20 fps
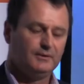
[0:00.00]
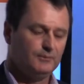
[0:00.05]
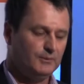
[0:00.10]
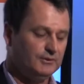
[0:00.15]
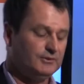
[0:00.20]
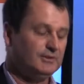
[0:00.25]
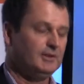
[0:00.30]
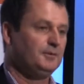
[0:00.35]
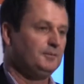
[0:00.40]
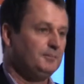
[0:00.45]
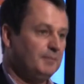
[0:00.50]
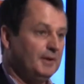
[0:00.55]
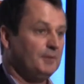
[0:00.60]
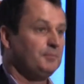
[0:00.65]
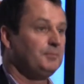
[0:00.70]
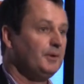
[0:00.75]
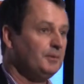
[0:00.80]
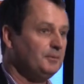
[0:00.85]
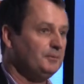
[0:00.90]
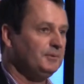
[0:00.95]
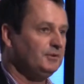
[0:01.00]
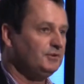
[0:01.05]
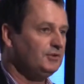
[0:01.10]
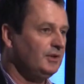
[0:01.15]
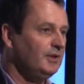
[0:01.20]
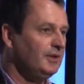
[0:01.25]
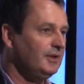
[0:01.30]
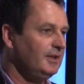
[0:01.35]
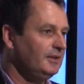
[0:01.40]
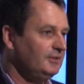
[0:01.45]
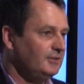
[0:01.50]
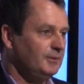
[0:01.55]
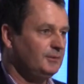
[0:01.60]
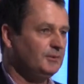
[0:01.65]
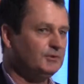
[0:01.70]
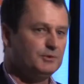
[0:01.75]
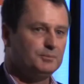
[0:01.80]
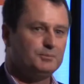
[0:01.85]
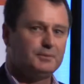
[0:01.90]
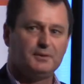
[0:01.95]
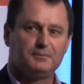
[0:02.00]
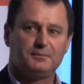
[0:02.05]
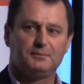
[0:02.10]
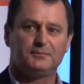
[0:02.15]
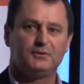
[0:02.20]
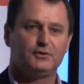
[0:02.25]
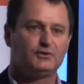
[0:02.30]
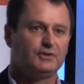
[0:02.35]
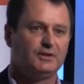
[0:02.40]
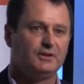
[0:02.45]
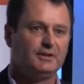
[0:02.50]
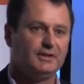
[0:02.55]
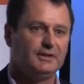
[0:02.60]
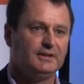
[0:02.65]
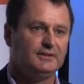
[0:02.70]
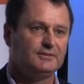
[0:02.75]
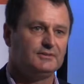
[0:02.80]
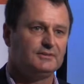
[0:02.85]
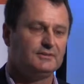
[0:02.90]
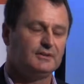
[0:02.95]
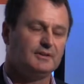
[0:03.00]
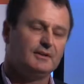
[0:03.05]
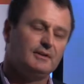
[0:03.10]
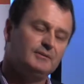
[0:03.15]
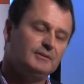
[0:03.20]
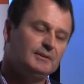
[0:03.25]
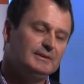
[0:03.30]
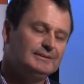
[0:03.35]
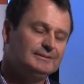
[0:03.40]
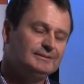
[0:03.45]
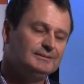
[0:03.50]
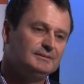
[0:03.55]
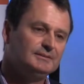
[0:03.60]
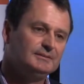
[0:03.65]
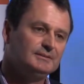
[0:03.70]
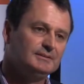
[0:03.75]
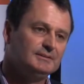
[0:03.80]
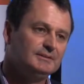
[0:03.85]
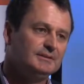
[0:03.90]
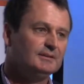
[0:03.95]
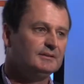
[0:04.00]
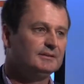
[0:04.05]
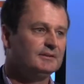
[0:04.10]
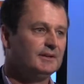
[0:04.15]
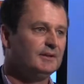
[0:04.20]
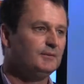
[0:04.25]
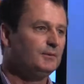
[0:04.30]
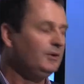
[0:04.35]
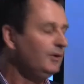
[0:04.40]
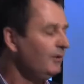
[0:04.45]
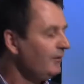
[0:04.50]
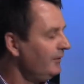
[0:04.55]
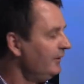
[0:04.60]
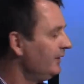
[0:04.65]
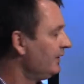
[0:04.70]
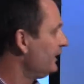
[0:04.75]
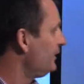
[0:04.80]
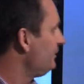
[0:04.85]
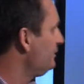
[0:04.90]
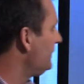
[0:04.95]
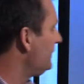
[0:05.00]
We tell them about a problem in China, and they say, "What's your problem? You're Chinese." You go, "Well, yeah, we're not really,"